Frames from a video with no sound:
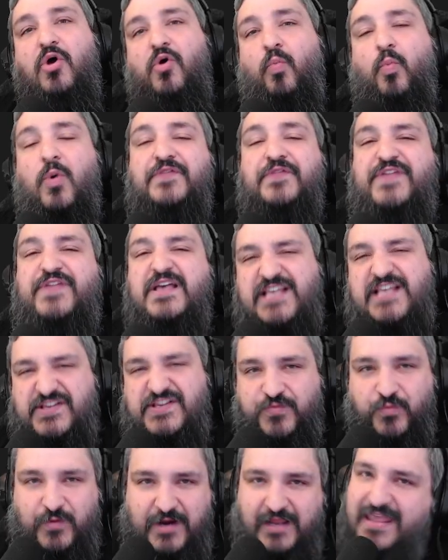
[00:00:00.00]
What this is
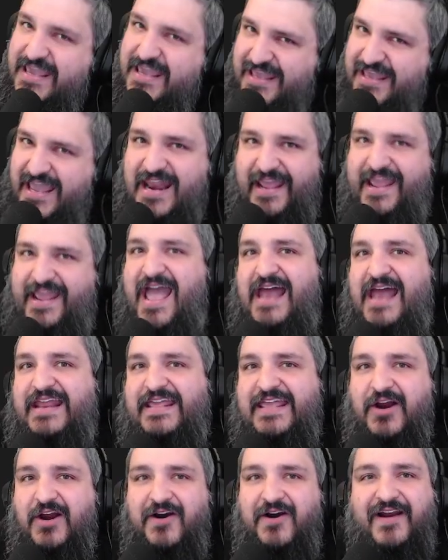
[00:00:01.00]
really getting at
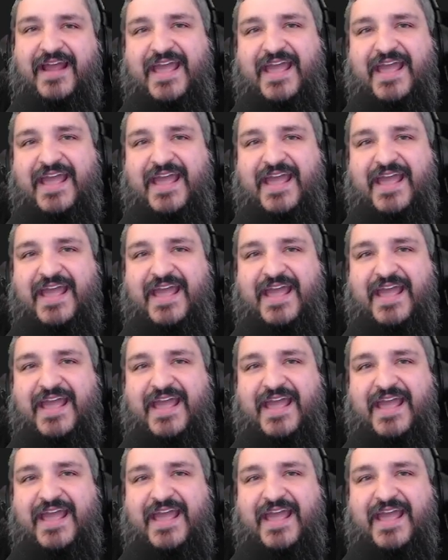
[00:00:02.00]
here